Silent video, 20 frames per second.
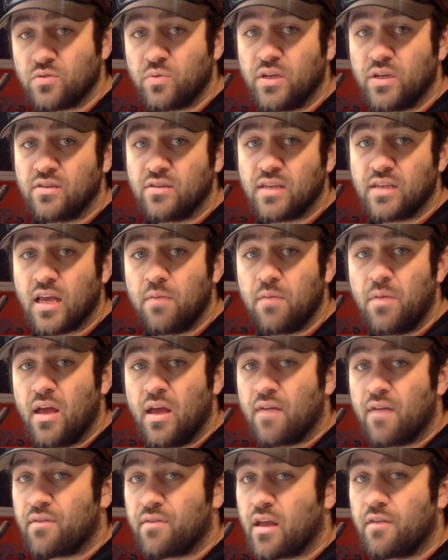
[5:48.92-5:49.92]
wheels come.
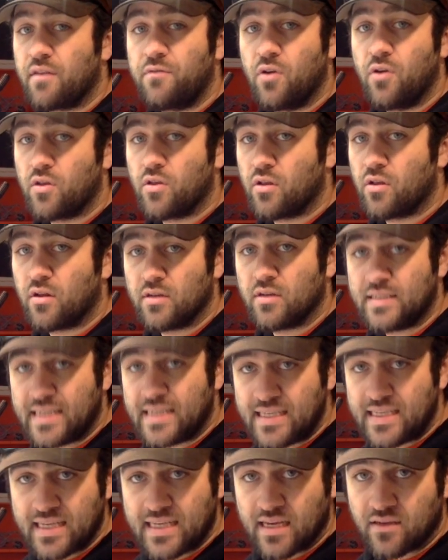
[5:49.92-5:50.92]
Got a few other little
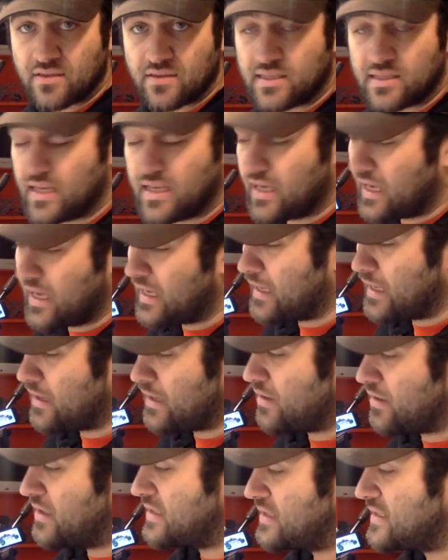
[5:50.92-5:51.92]
details to hit
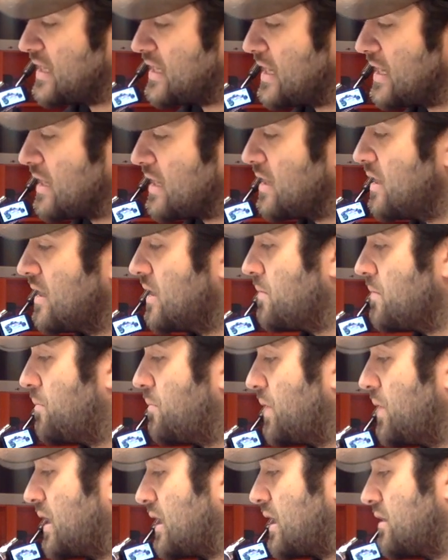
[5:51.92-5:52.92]
on this thing,
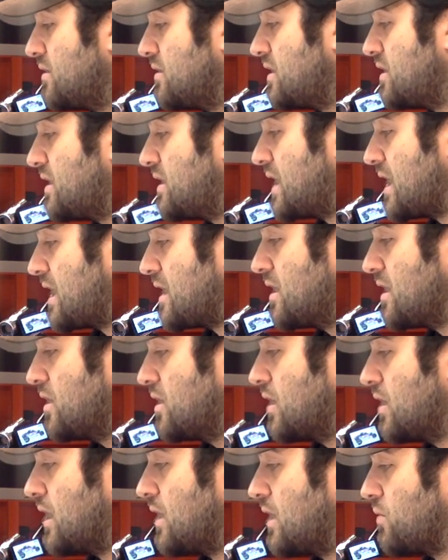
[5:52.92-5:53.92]
but other than that,
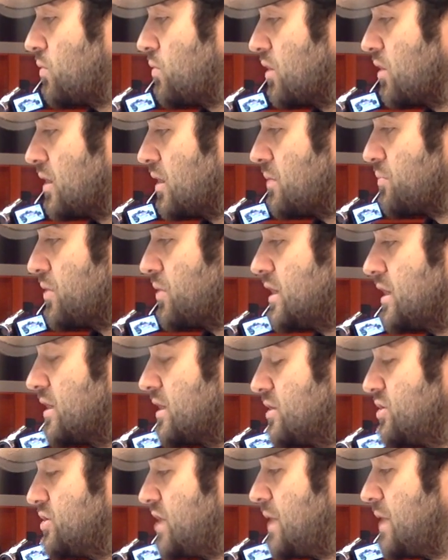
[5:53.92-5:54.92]
we're in a pretty
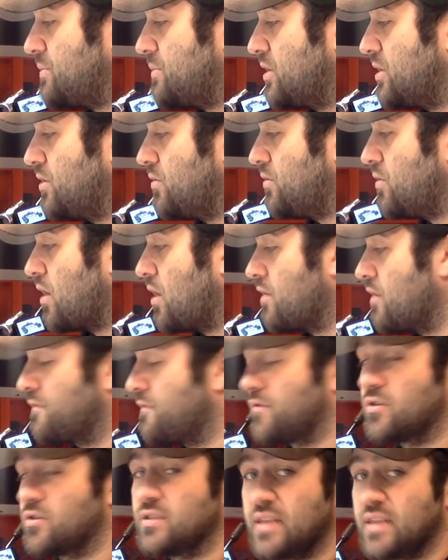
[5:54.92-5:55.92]
good shape to do our
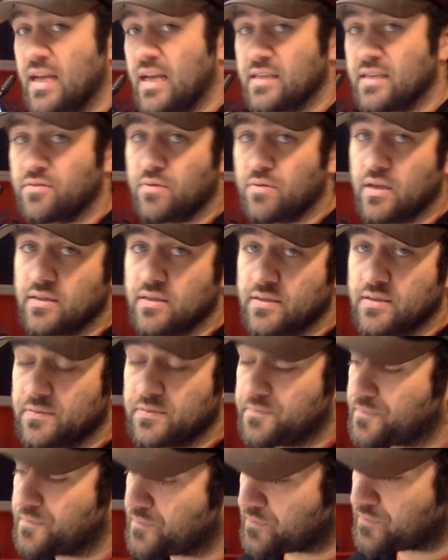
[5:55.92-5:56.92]
first test runs.
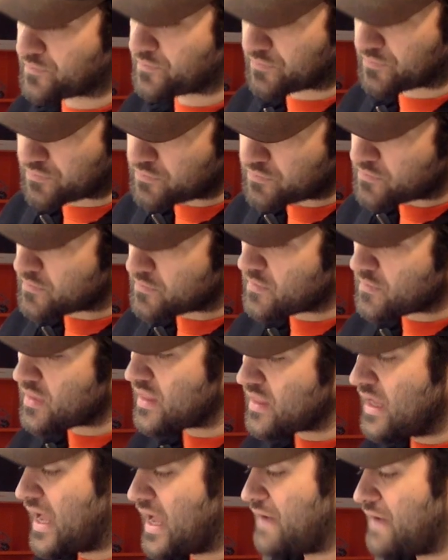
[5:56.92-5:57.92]

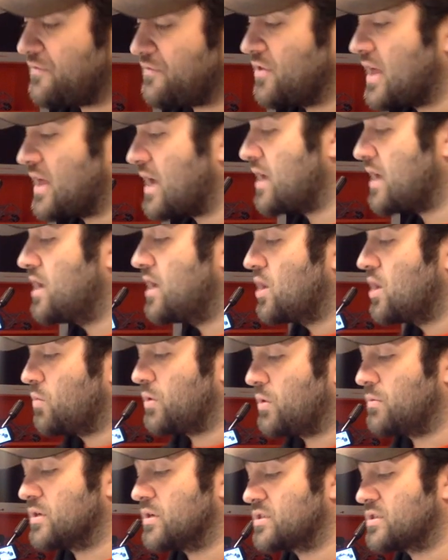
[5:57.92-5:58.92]
After that,
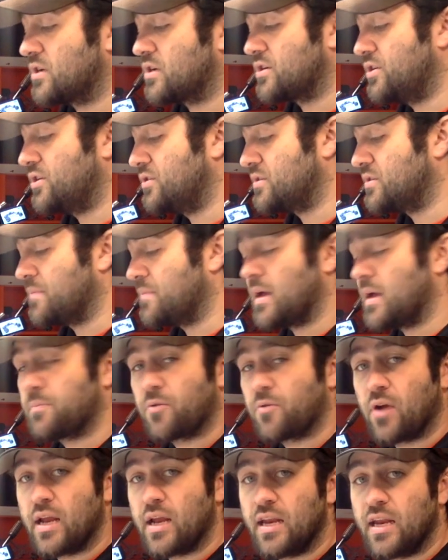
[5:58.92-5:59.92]
we will start to do some
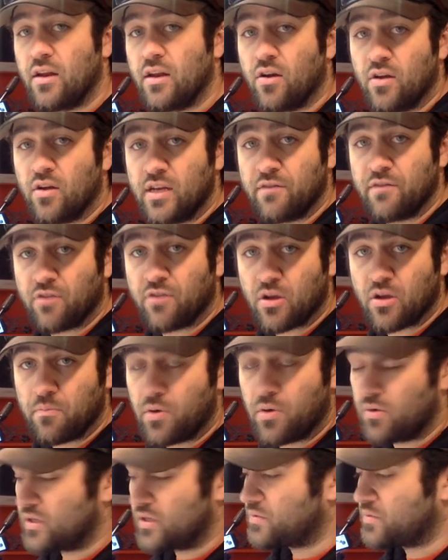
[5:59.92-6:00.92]
upgrading on different
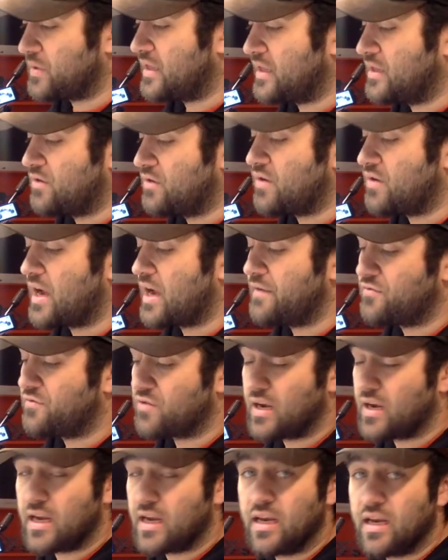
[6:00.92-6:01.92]
components within the
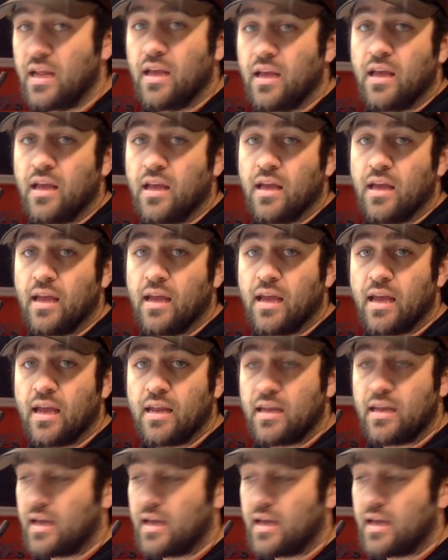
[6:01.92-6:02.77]
drivetrain, and